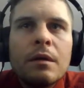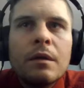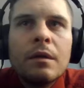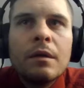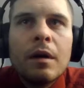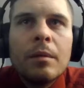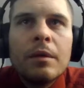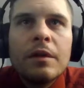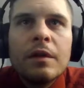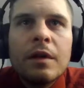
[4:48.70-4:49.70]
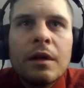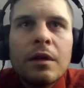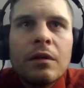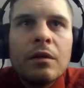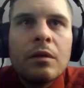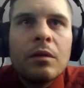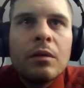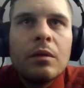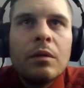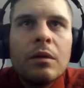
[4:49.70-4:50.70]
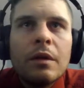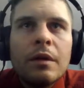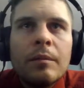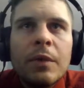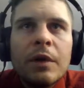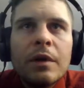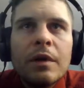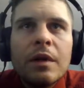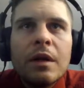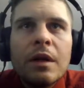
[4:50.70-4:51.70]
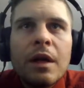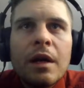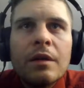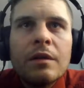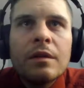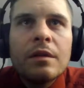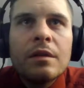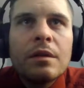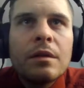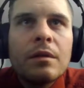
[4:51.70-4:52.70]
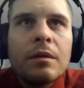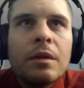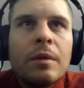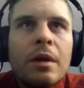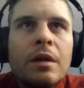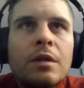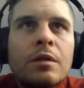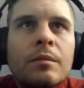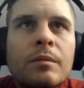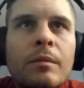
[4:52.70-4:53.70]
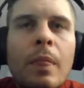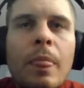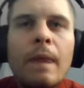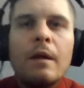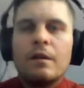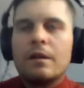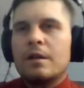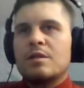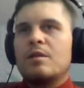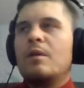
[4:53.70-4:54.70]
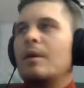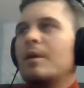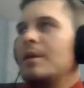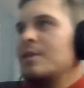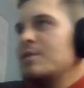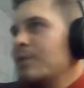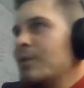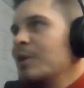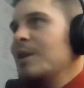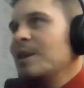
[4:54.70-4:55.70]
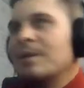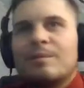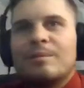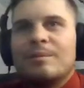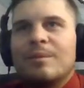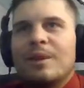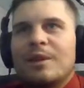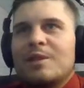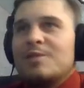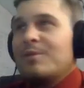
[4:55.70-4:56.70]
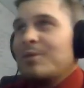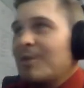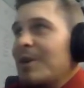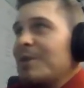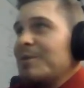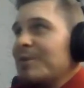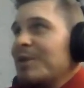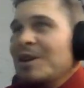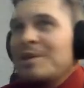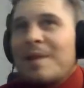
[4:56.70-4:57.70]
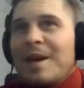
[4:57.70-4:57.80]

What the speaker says: Double sink is cool. A built-in desk. 3 bedroom. Like, it's free. Like, it's fucking free, man.